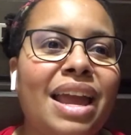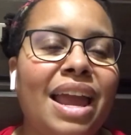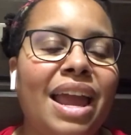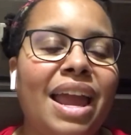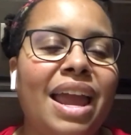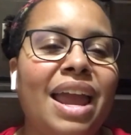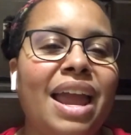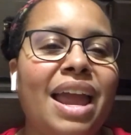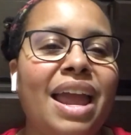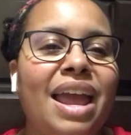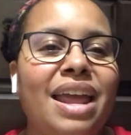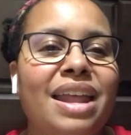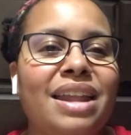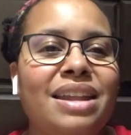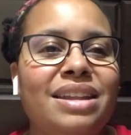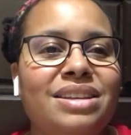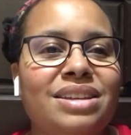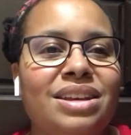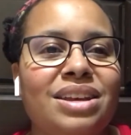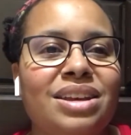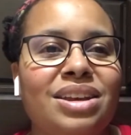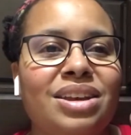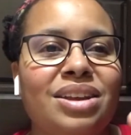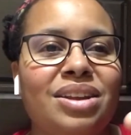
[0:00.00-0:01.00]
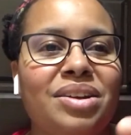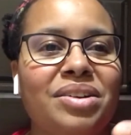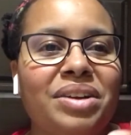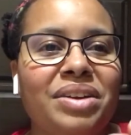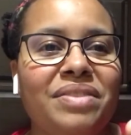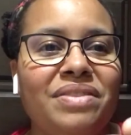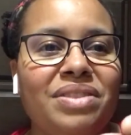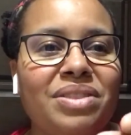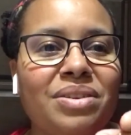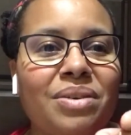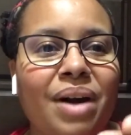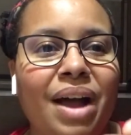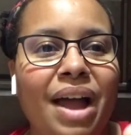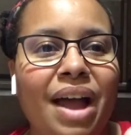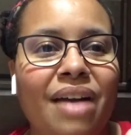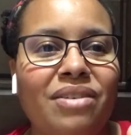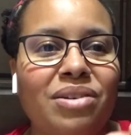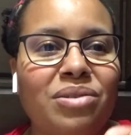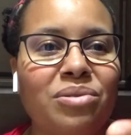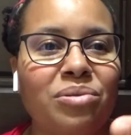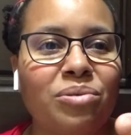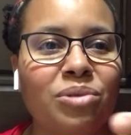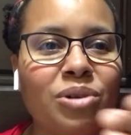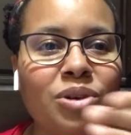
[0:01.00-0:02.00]
and even though I have
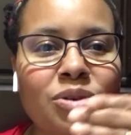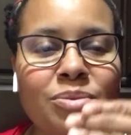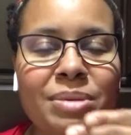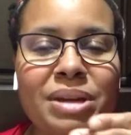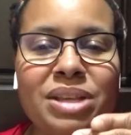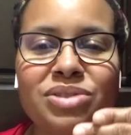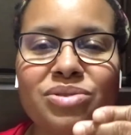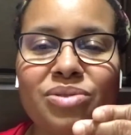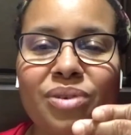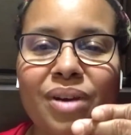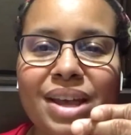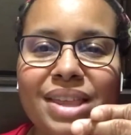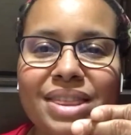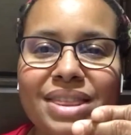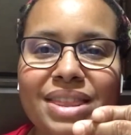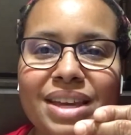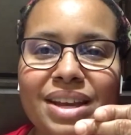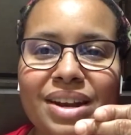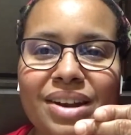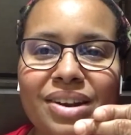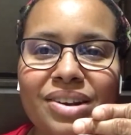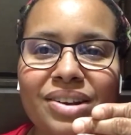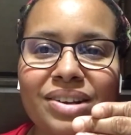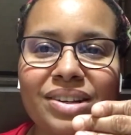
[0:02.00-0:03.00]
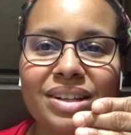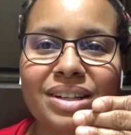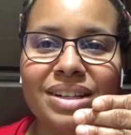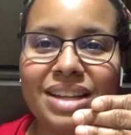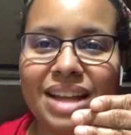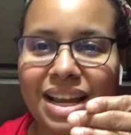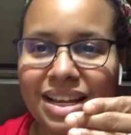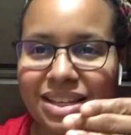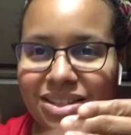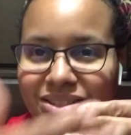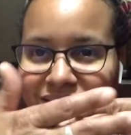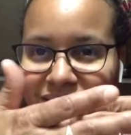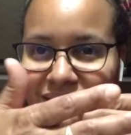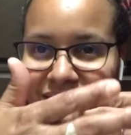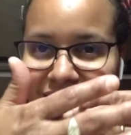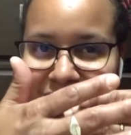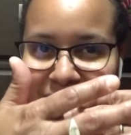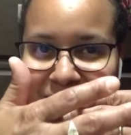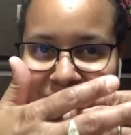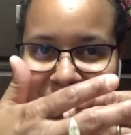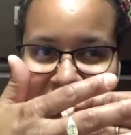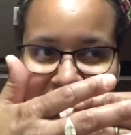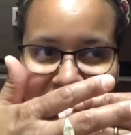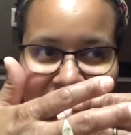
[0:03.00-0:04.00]
a room, it's right there next to
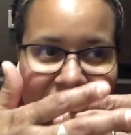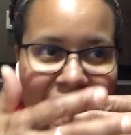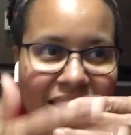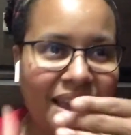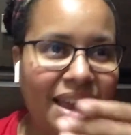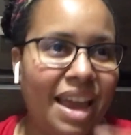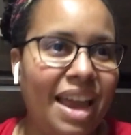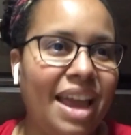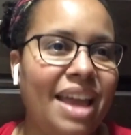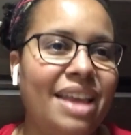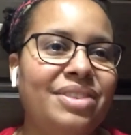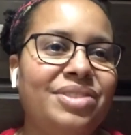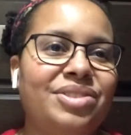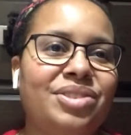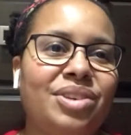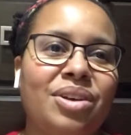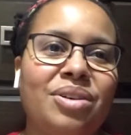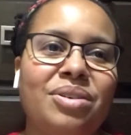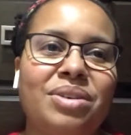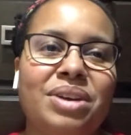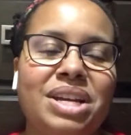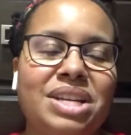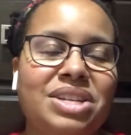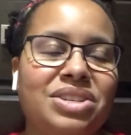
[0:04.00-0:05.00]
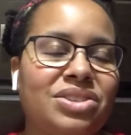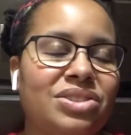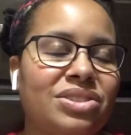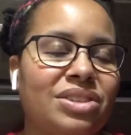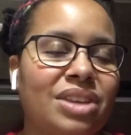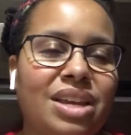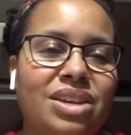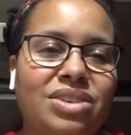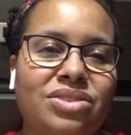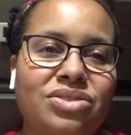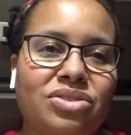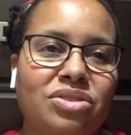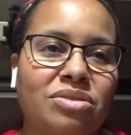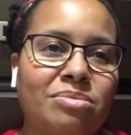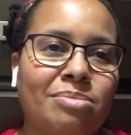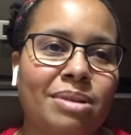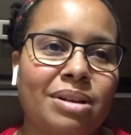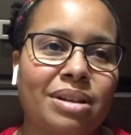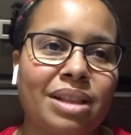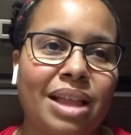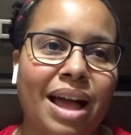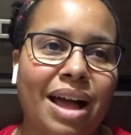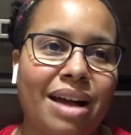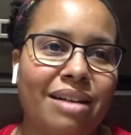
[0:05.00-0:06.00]
him, and so it's just like
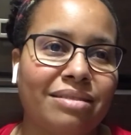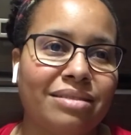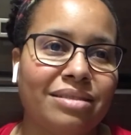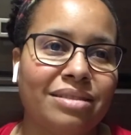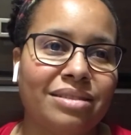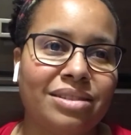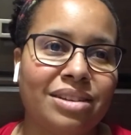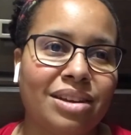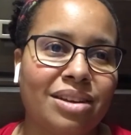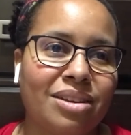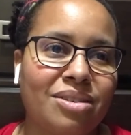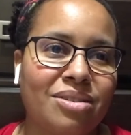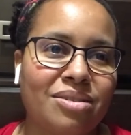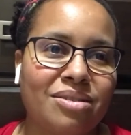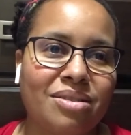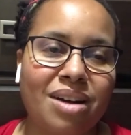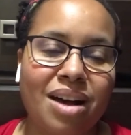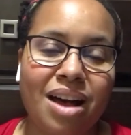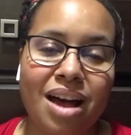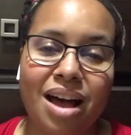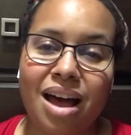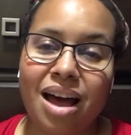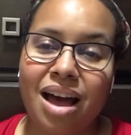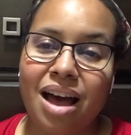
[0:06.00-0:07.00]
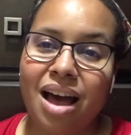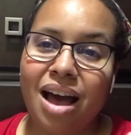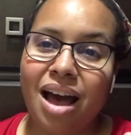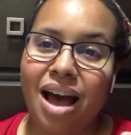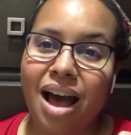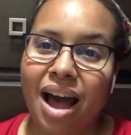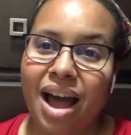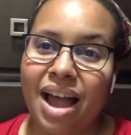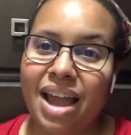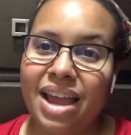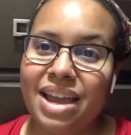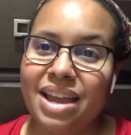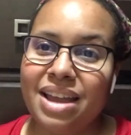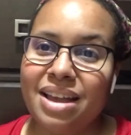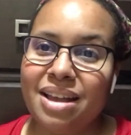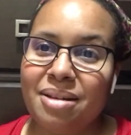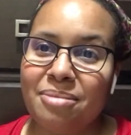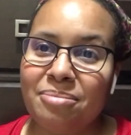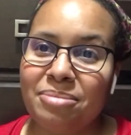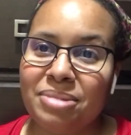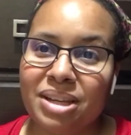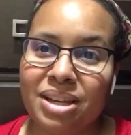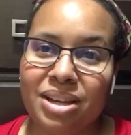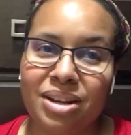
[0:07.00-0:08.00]
super loud. So I
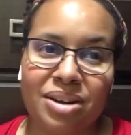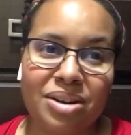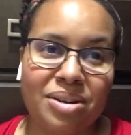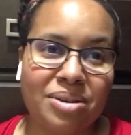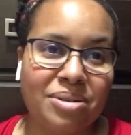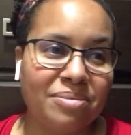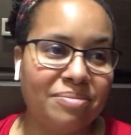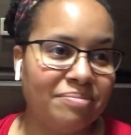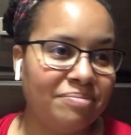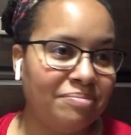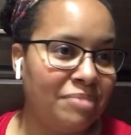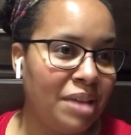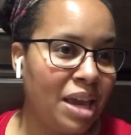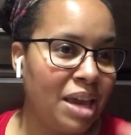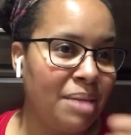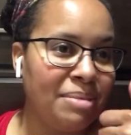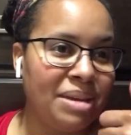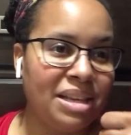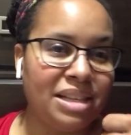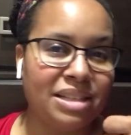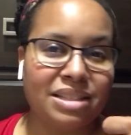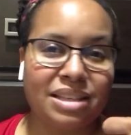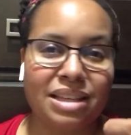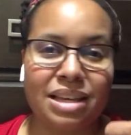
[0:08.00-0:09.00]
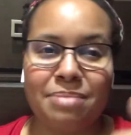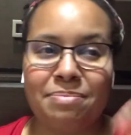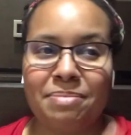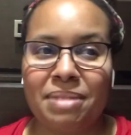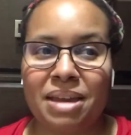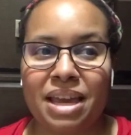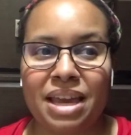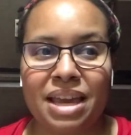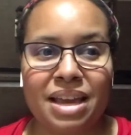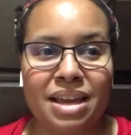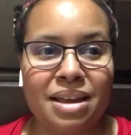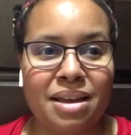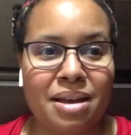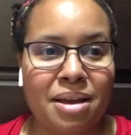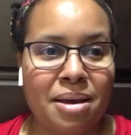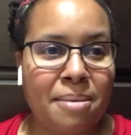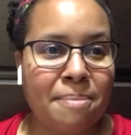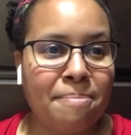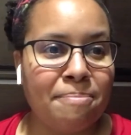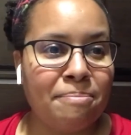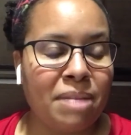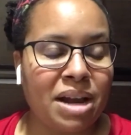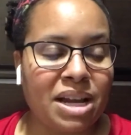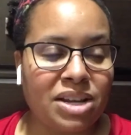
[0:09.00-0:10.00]
am, baby sleeping.
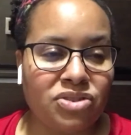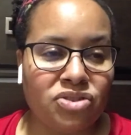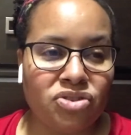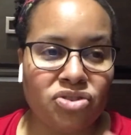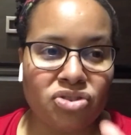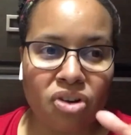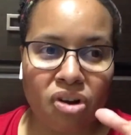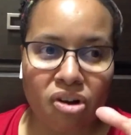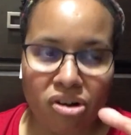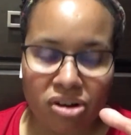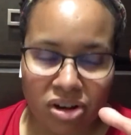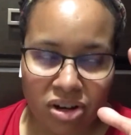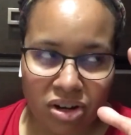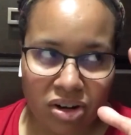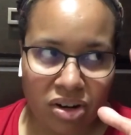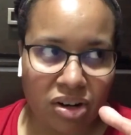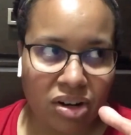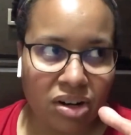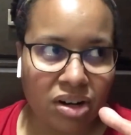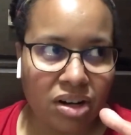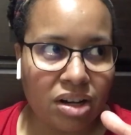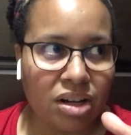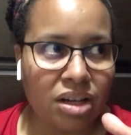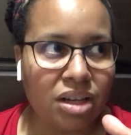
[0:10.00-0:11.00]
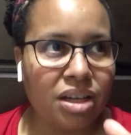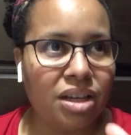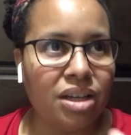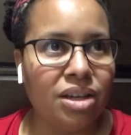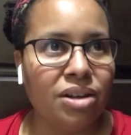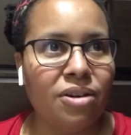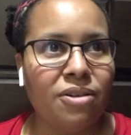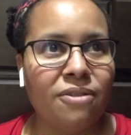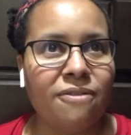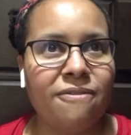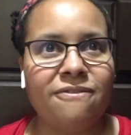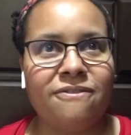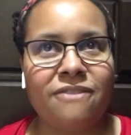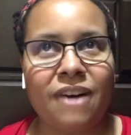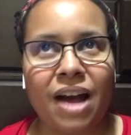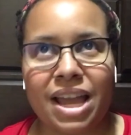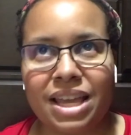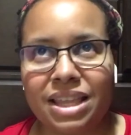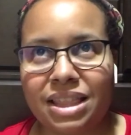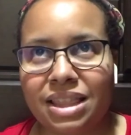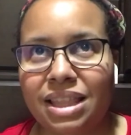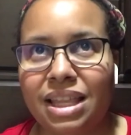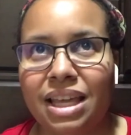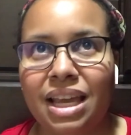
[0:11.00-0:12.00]
My daughter,
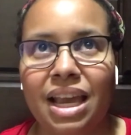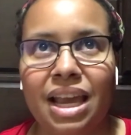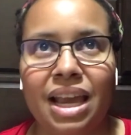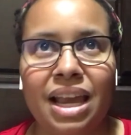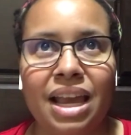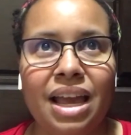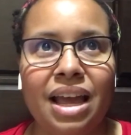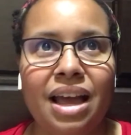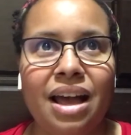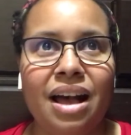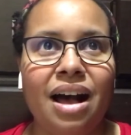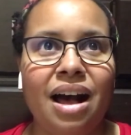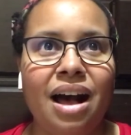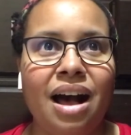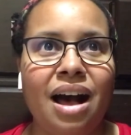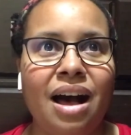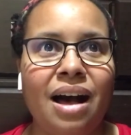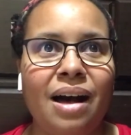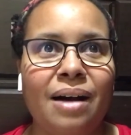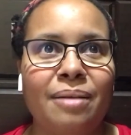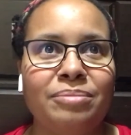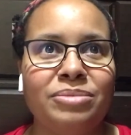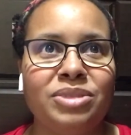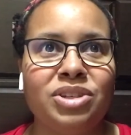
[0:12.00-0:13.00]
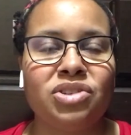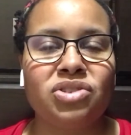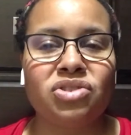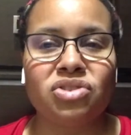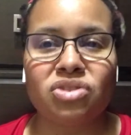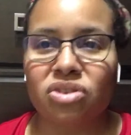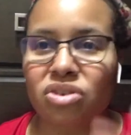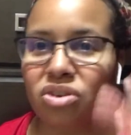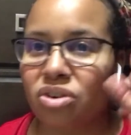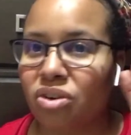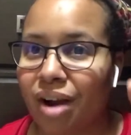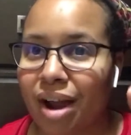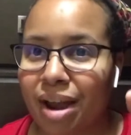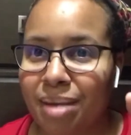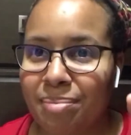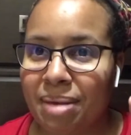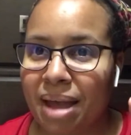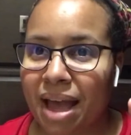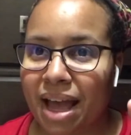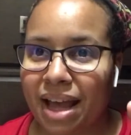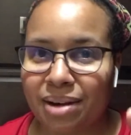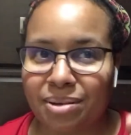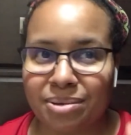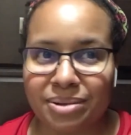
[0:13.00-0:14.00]
finally just took her
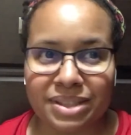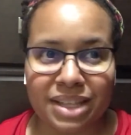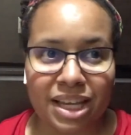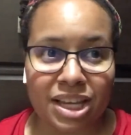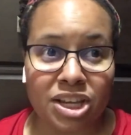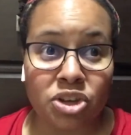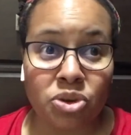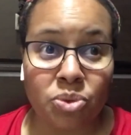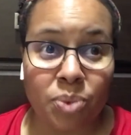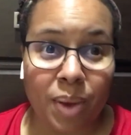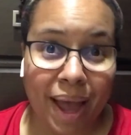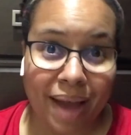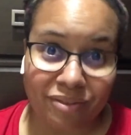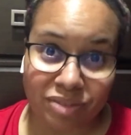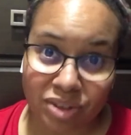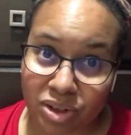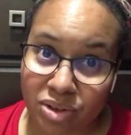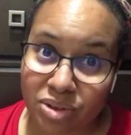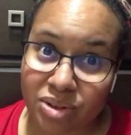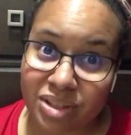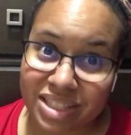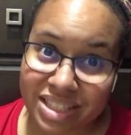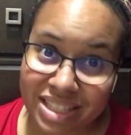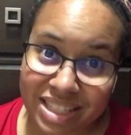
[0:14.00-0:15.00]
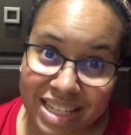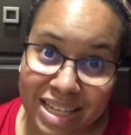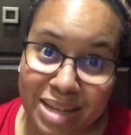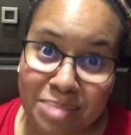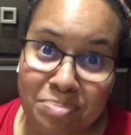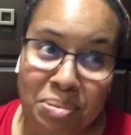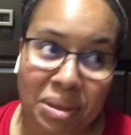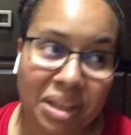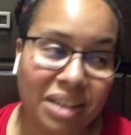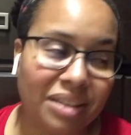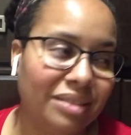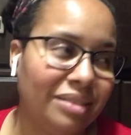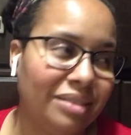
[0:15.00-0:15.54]
iPad and was like, "You have to go to sleep."